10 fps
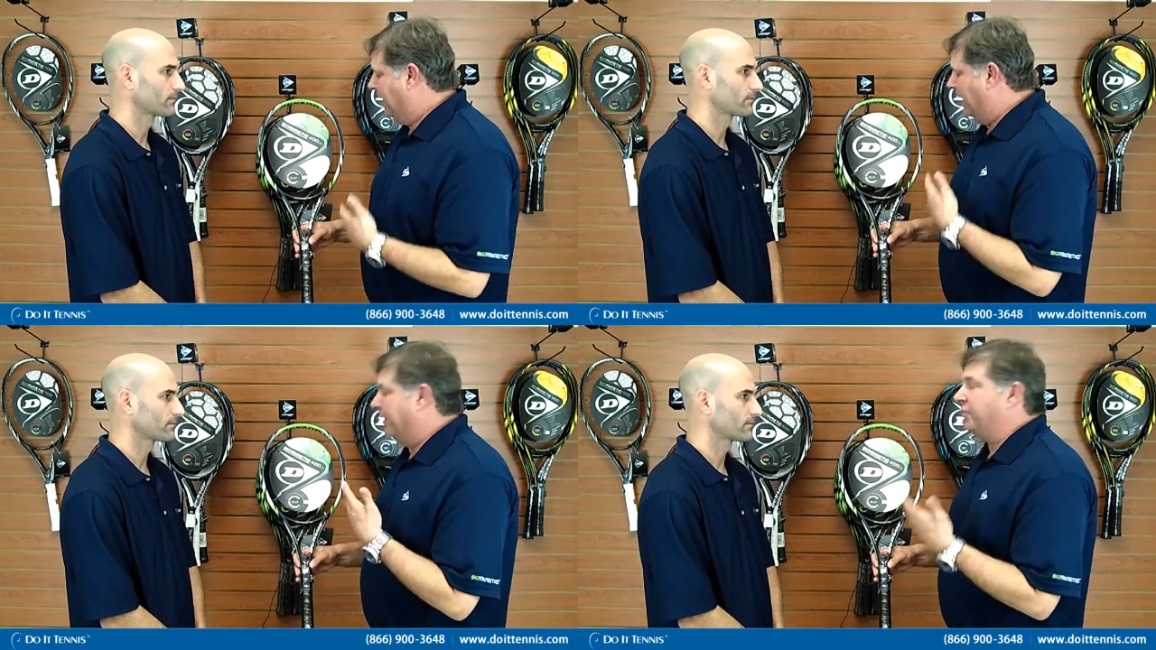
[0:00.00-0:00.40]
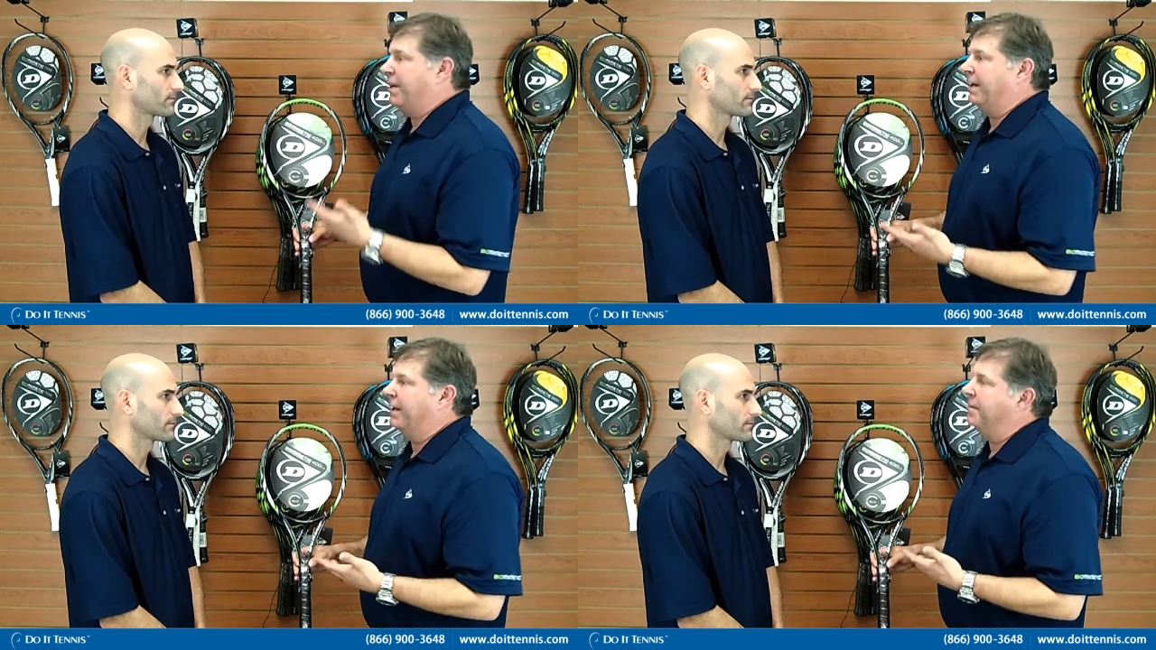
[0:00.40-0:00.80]
Speaker 1: Uh, this
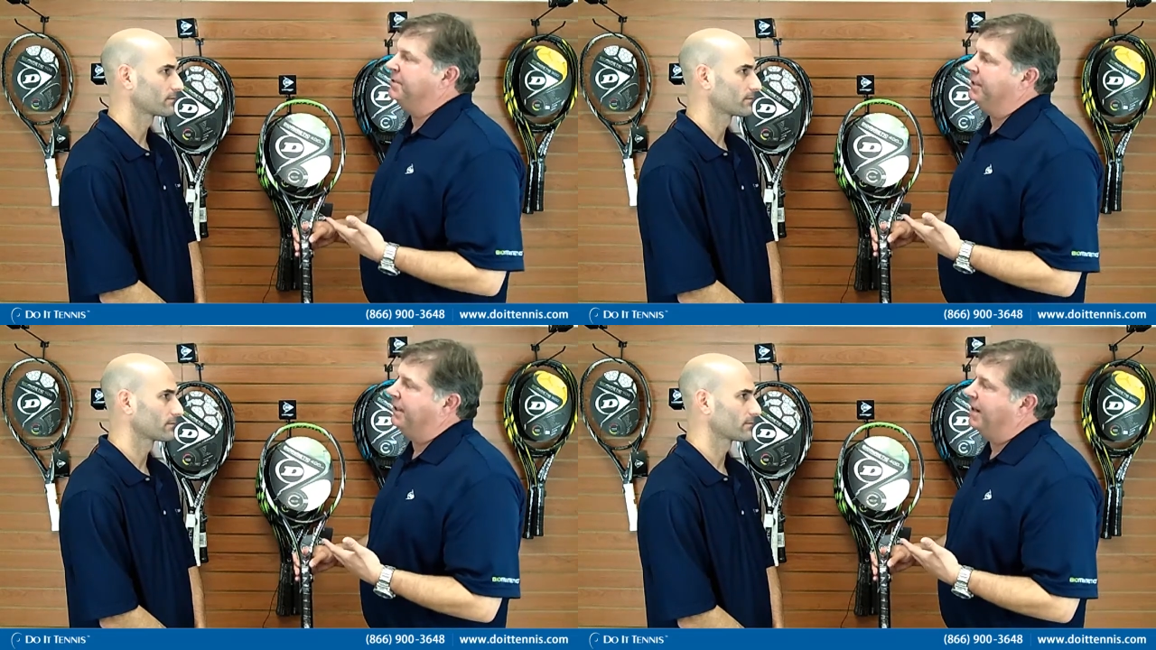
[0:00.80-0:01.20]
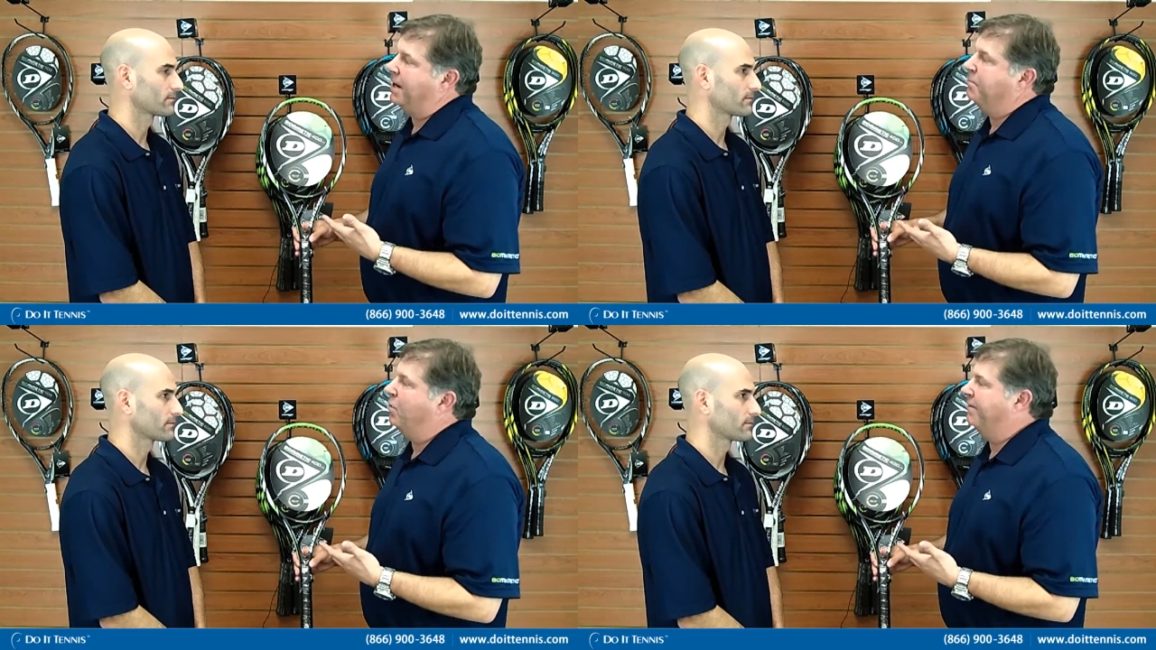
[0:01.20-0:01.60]
racket comes in at
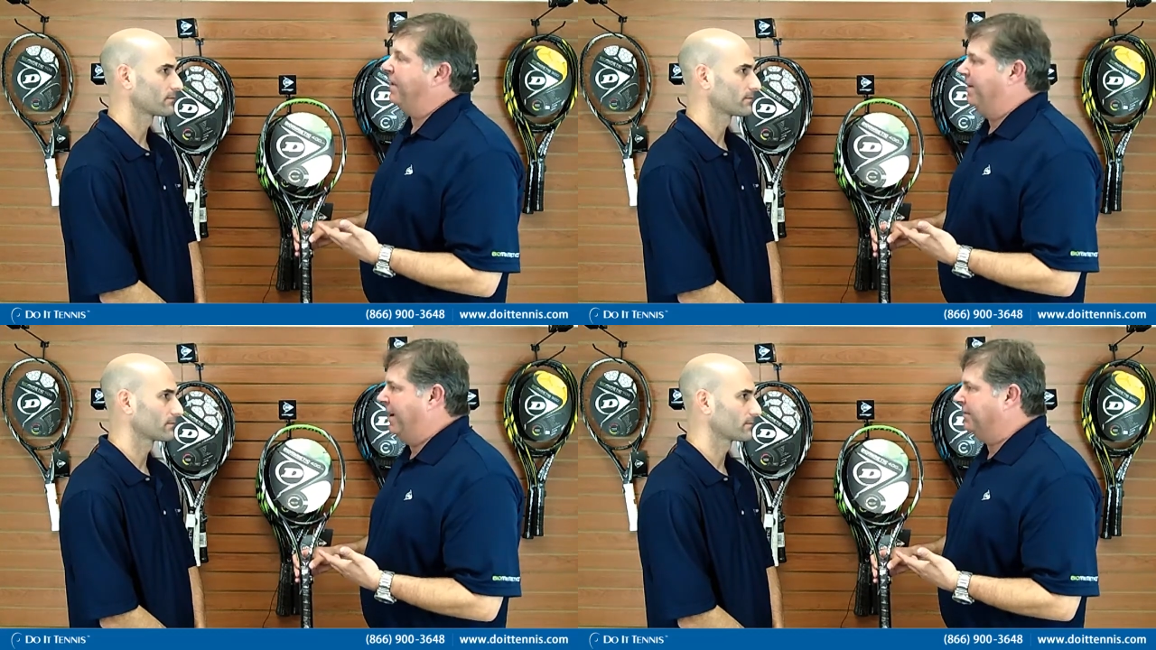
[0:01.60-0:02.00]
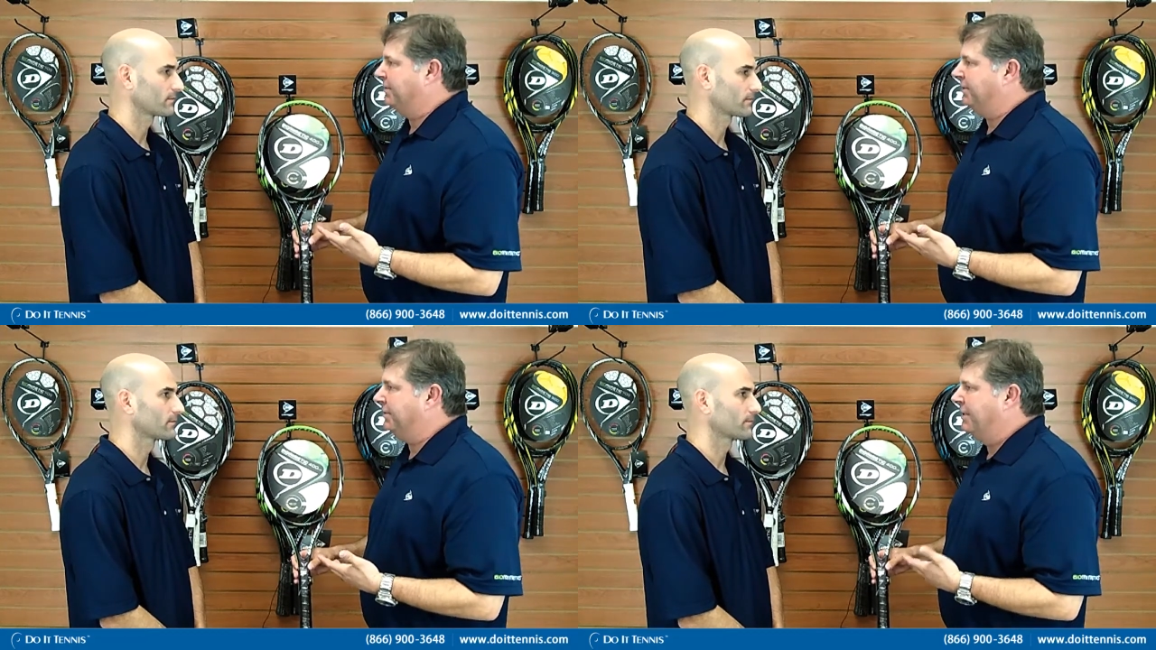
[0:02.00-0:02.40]
nine point five
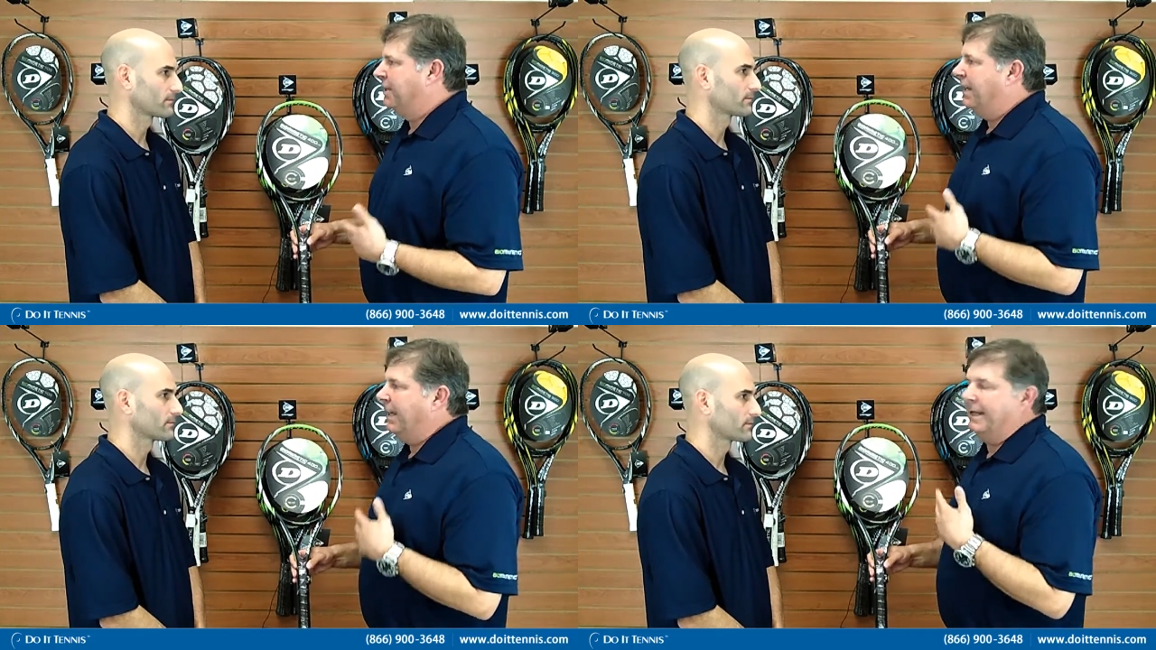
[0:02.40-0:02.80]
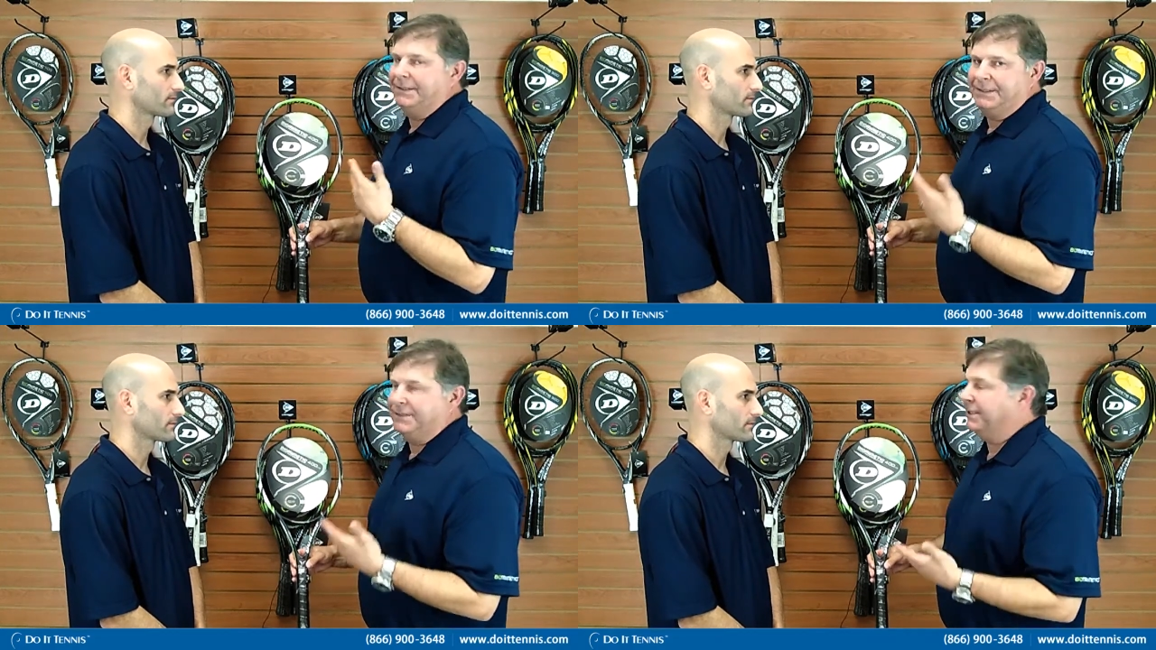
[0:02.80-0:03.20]
ounces, and
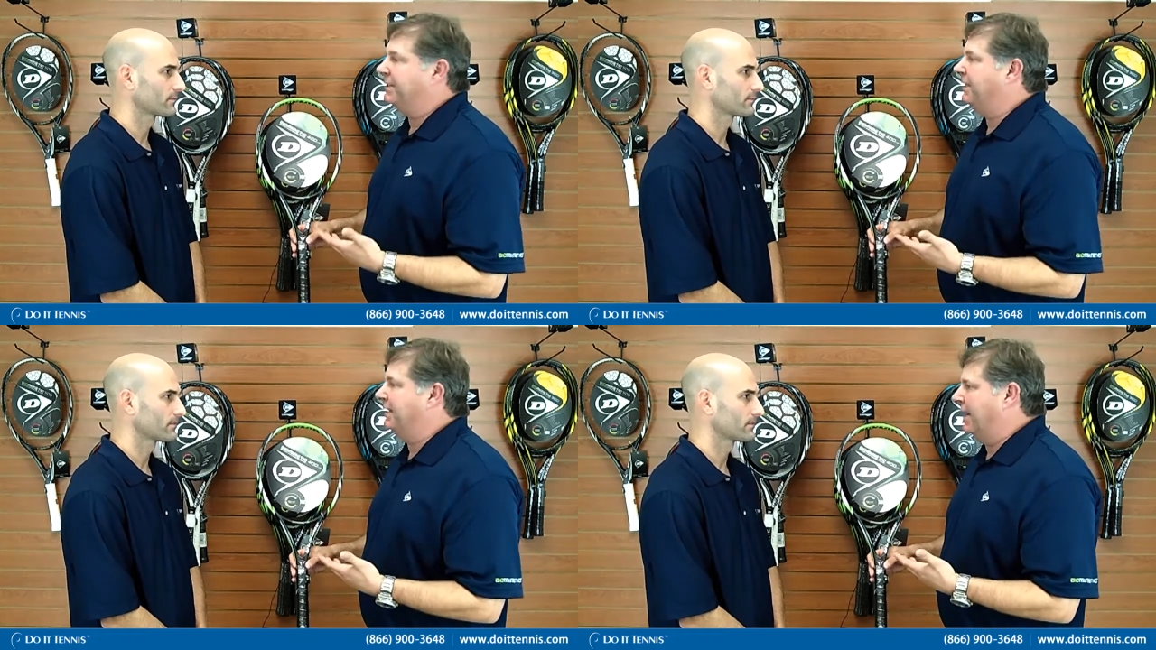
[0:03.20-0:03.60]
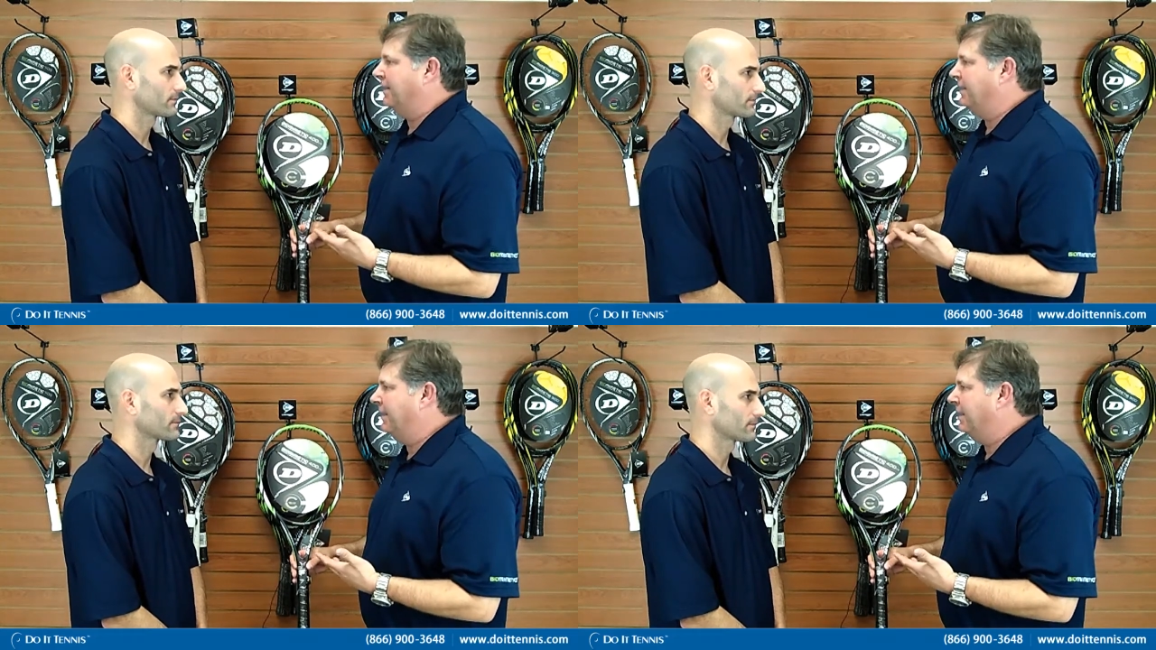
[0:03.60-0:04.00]
it's a sixteen
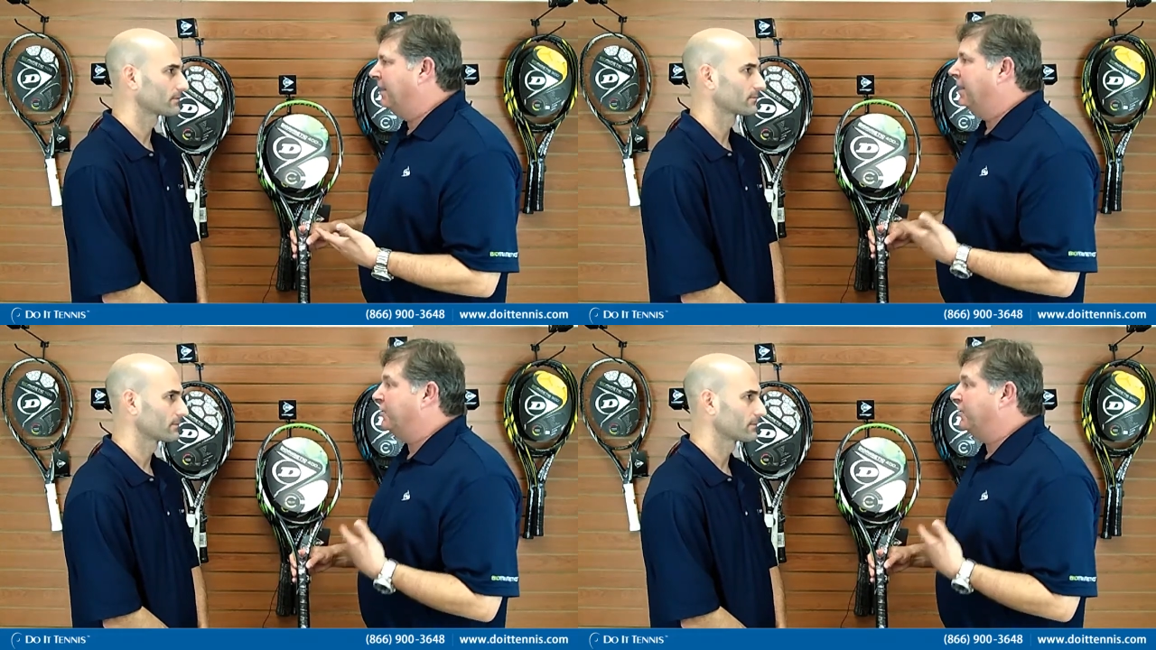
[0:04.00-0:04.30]
nineteen